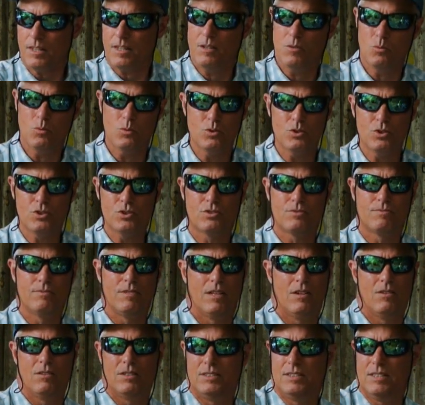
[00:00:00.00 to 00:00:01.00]
And we'll just, the
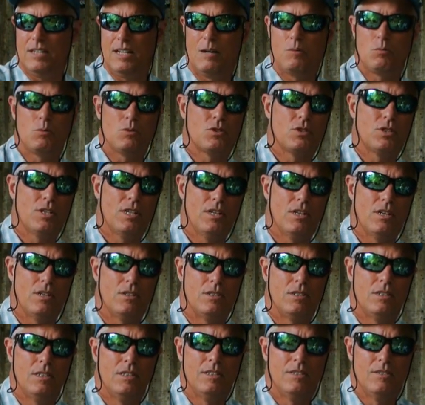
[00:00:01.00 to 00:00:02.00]
only time will tell.
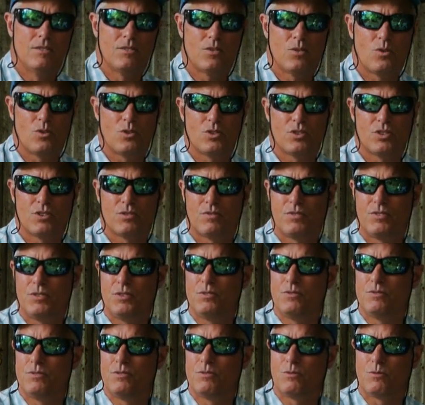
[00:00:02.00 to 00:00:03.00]
Of course, if
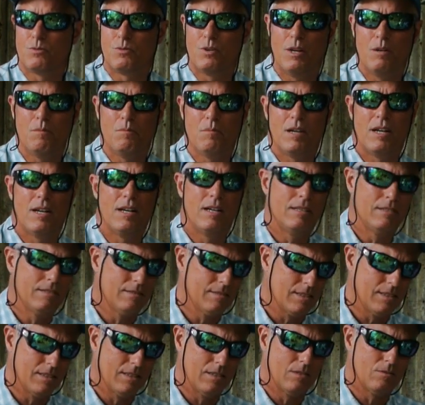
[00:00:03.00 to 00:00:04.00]
you read my
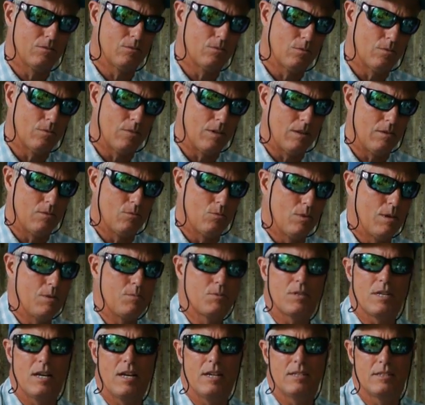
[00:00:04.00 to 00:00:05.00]
uh,
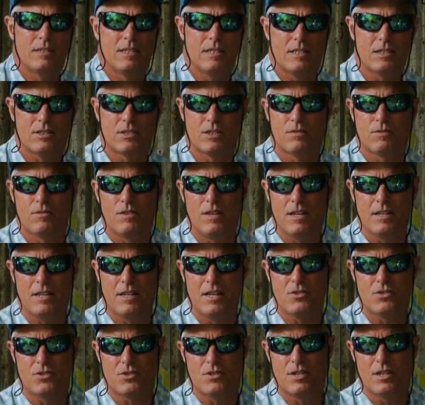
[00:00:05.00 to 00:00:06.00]
website,
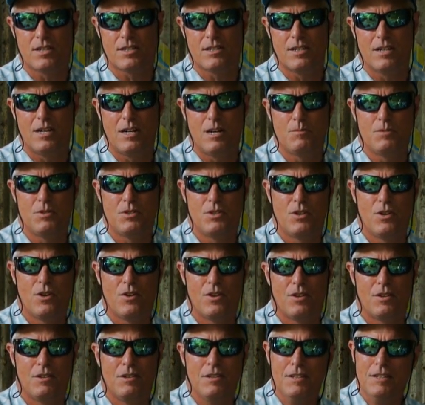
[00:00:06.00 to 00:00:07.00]
texasflycaster.com, you know
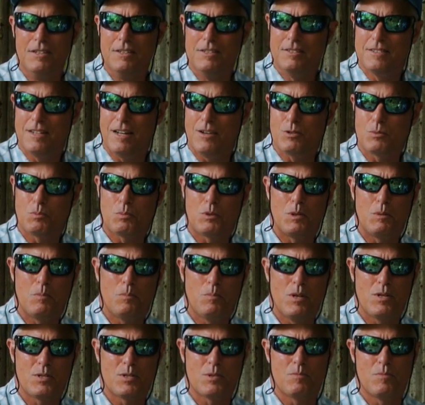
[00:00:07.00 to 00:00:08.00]
that I was pretty
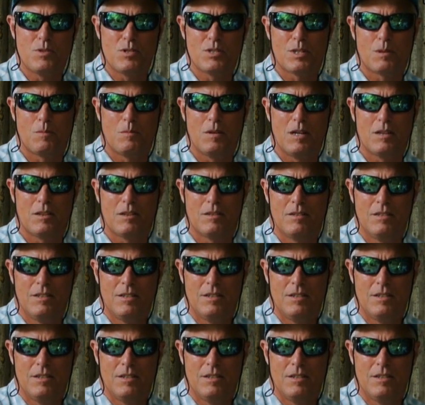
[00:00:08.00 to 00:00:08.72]
pessimistic about